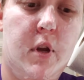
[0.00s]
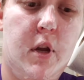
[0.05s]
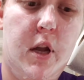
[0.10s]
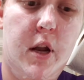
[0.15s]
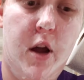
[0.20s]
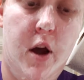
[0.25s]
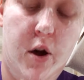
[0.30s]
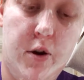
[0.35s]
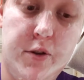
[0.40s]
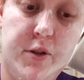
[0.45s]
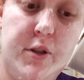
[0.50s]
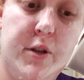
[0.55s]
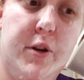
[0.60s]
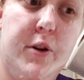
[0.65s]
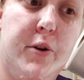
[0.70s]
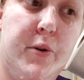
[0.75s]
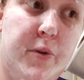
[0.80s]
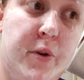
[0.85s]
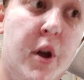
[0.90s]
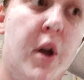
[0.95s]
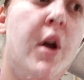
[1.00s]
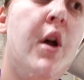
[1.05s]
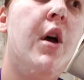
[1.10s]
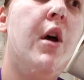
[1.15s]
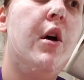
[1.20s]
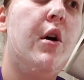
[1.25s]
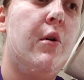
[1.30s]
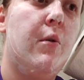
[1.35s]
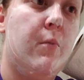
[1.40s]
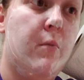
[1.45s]
And also
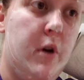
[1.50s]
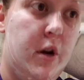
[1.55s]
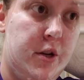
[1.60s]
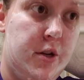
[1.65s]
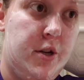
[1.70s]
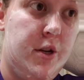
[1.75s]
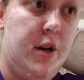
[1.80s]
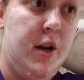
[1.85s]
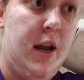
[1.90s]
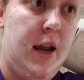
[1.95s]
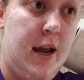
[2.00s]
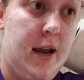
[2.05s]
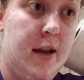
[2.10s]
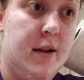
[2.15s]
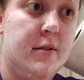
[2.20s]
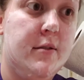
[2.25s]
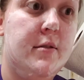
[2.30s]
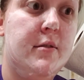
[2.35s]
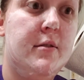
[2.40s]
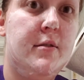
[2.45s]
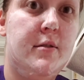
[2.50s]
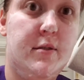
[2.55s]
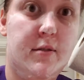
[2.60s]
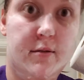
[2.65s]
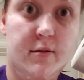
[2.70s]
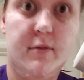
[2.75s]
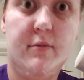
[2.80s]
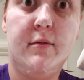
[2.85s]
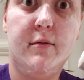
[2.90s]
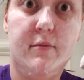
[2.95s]
wash your
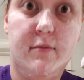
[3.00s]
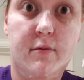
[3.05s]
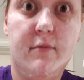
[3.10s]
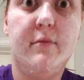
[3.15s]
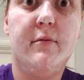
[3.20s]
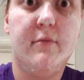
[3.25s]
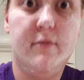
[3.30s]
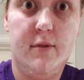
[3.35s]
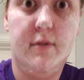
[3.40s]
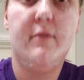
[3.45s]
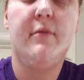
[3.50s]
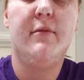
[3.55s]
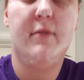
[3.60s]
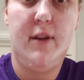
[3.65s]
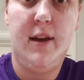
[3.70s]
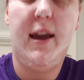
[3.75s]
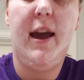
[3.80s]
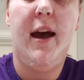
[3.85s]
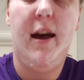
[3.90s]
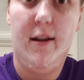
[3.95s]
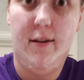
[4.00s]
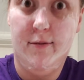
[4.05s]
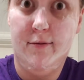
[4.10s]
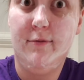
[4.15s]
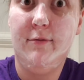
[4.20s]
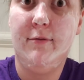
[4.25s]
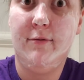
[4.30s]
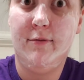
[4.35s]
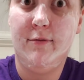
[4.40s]
hands again.